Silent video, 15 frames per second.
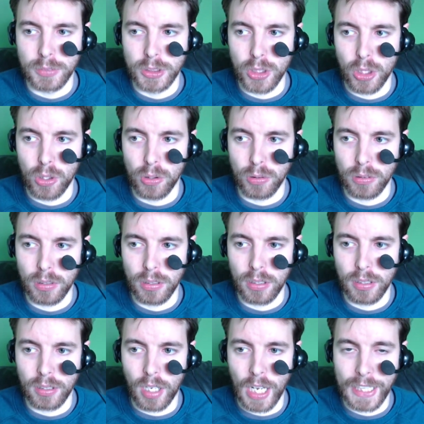So
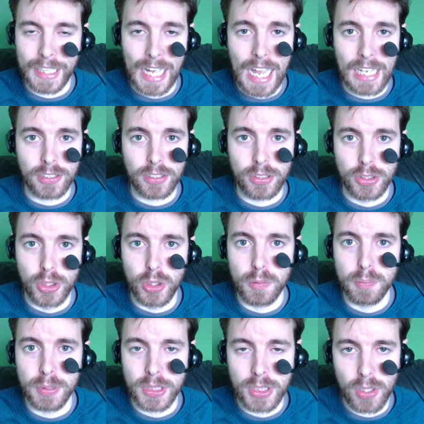I can't
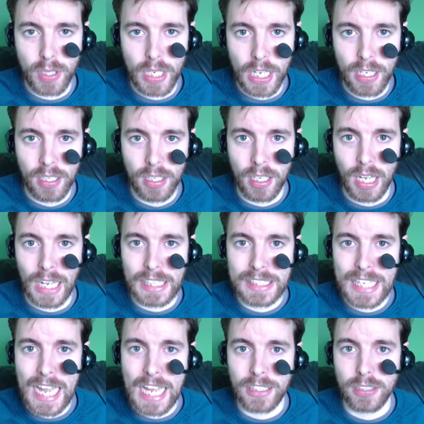do Persona, I
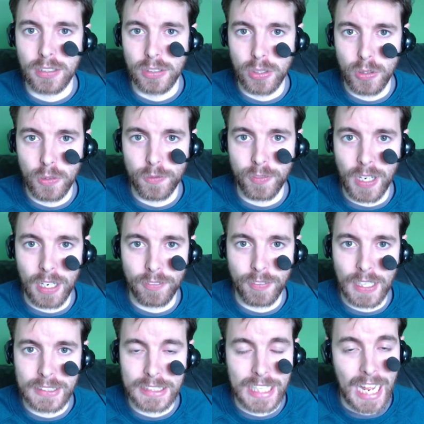can't do Final
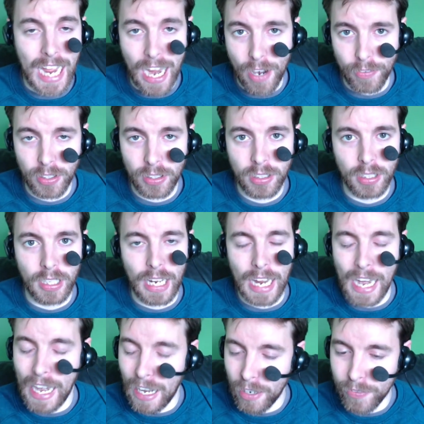Fantasy ever.
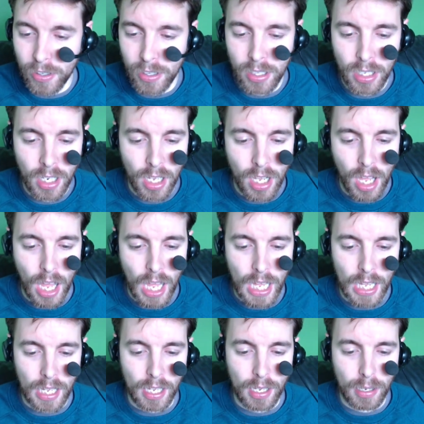And
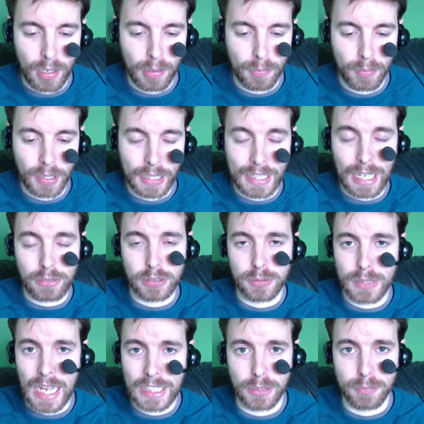that
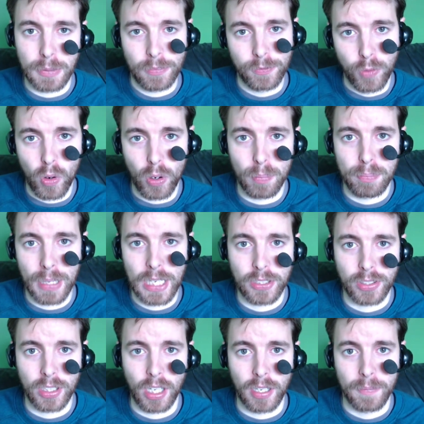was actually before
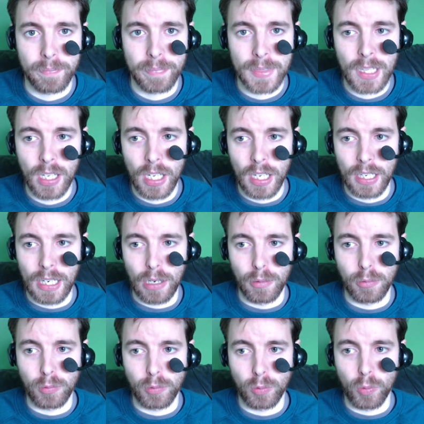Patreon.
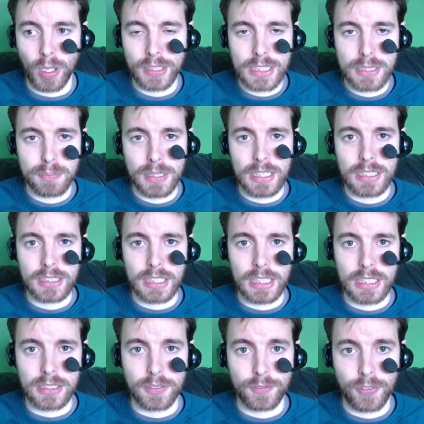Now what this means
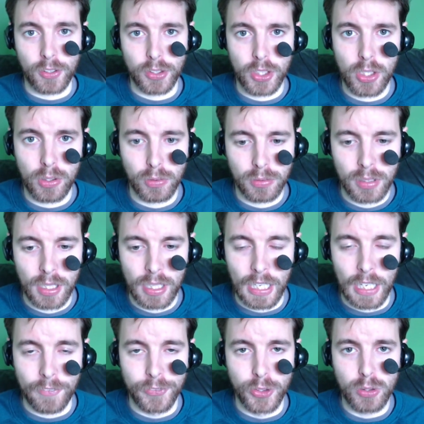is, for you,
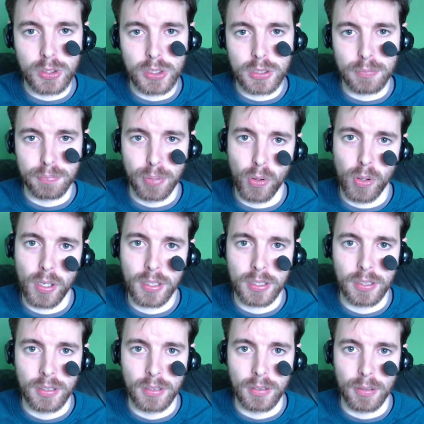if you
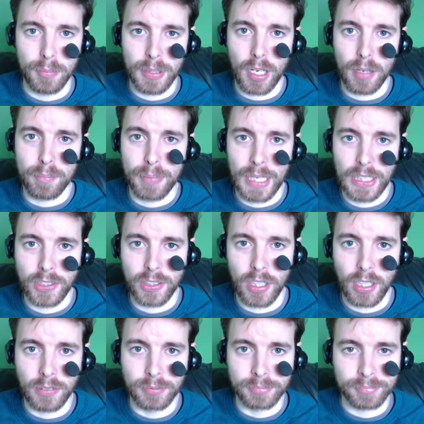support me on
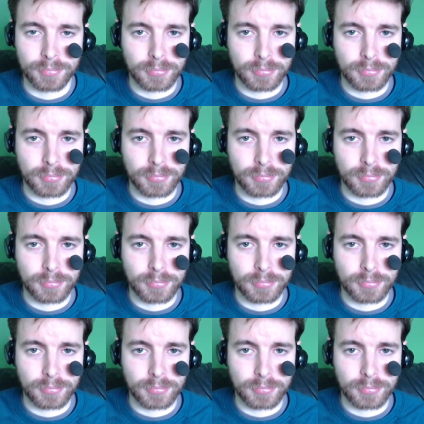Patreon,